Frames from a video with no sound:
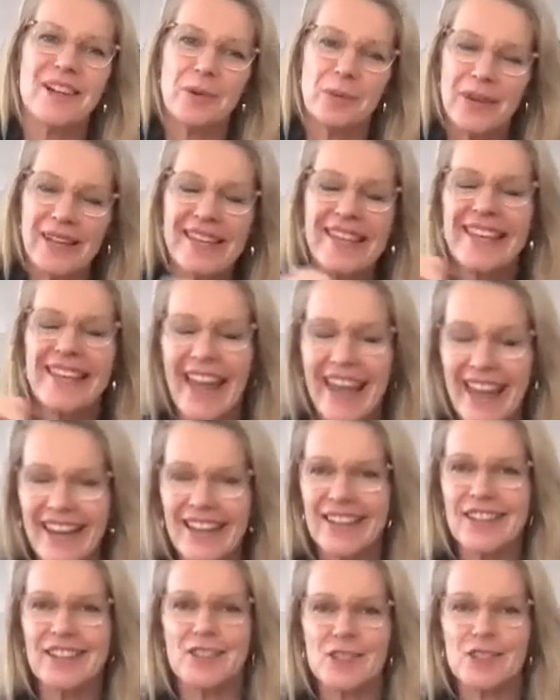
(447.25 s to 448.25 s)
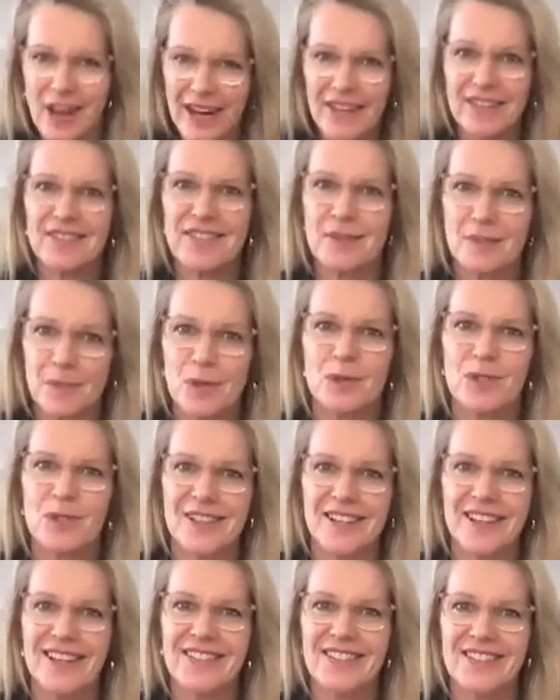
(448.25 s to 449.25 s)
we can extract some
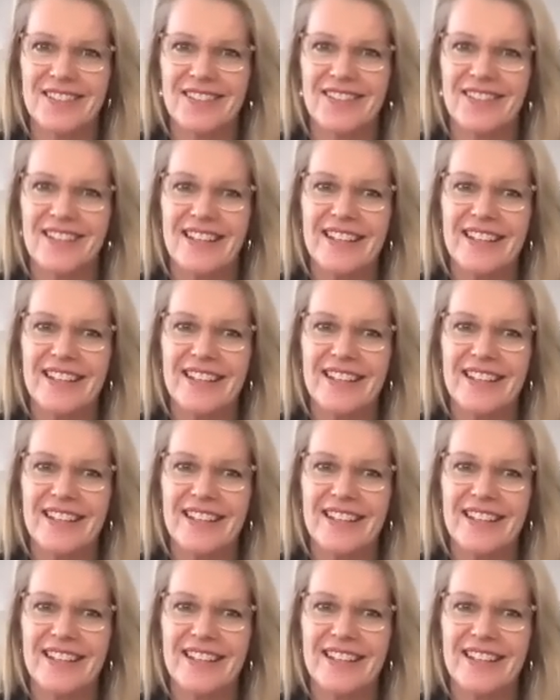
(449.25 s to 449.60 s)
goodness.